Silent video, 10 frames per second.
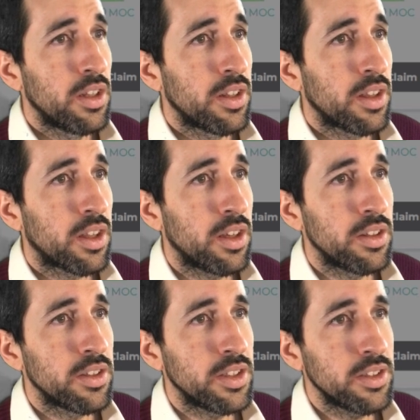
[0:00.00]

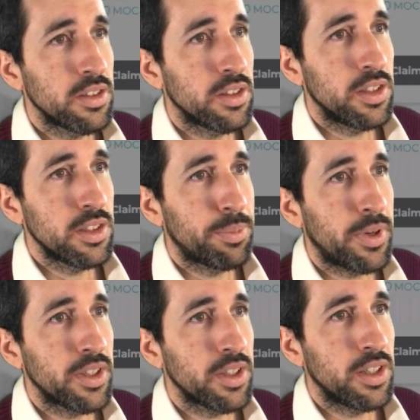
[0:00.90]
Here, this
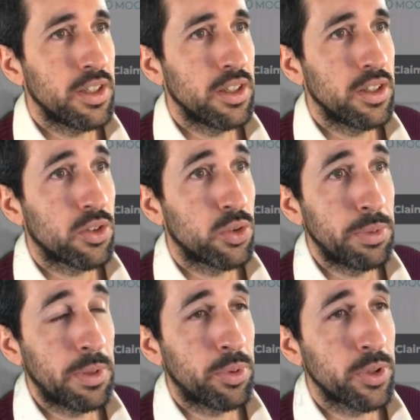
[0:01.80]
part could be
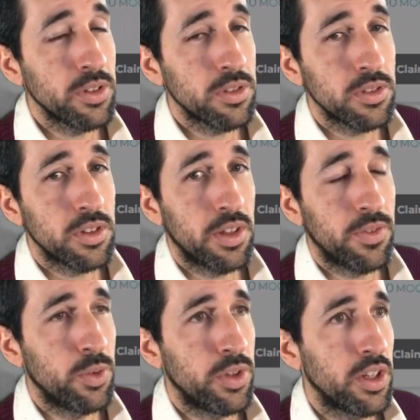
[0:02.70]
important. If
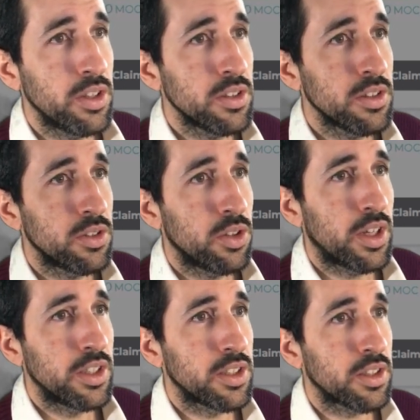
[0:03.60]
you need it, you
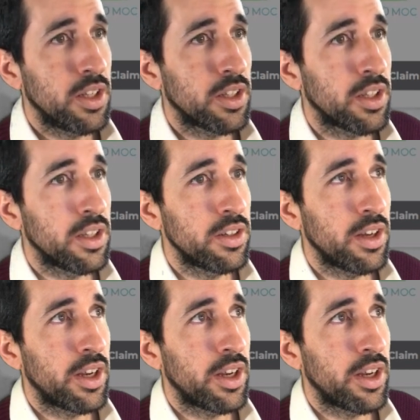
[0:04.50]
can just click here and